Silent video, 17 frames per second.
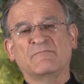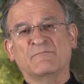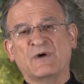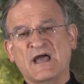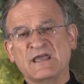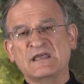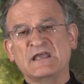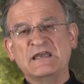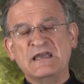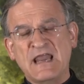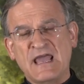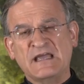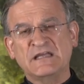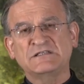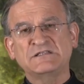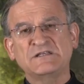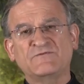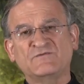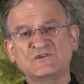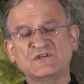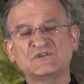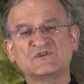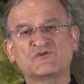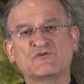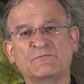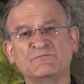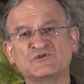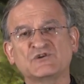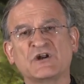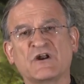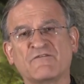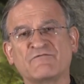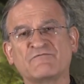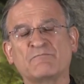by a negative
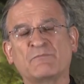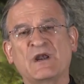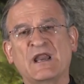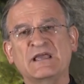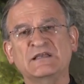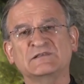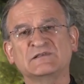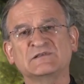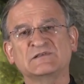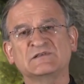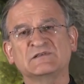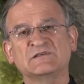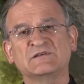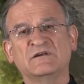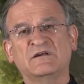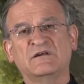description of place.